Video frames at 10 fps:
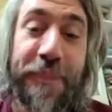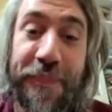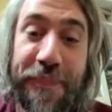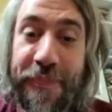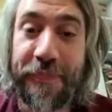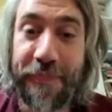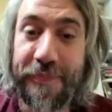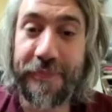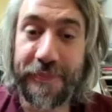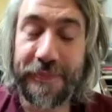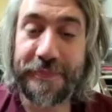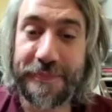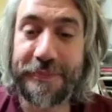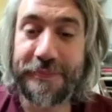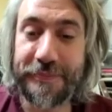yeah that sort of
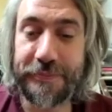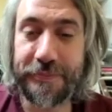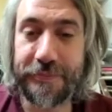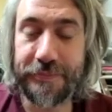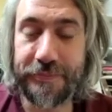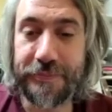tactile uh,